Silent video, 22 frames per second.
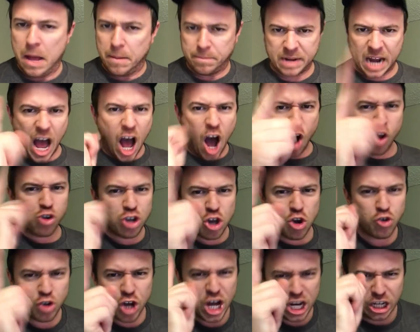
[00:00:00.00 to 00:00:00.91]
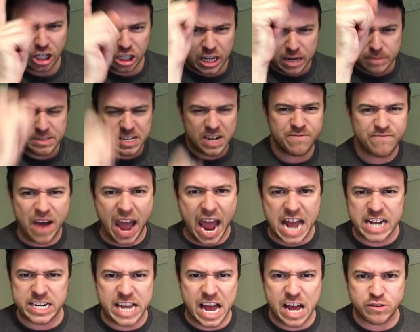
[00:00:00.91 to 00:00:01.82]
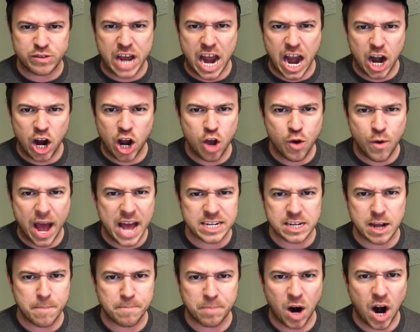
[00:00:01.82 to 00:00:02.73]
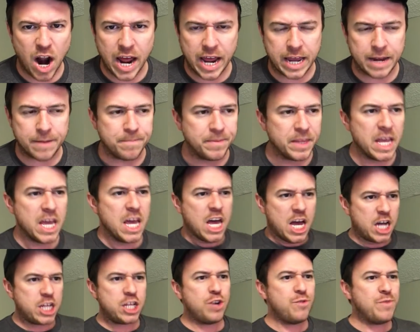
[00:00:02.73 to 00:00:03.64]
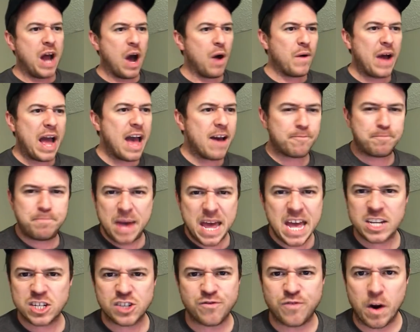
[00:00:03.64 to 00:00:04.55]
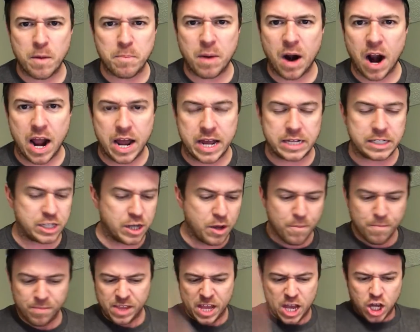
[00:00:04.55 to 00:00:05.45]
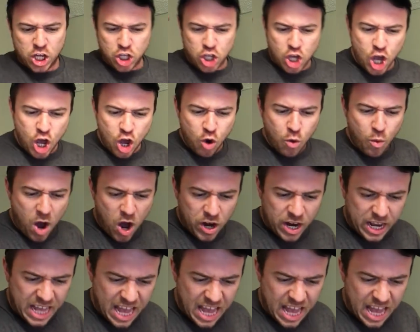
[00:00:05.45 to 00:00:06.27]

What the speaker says: But all you good Clemson fans out there who has a brain, and you don't have piss for brains, you want to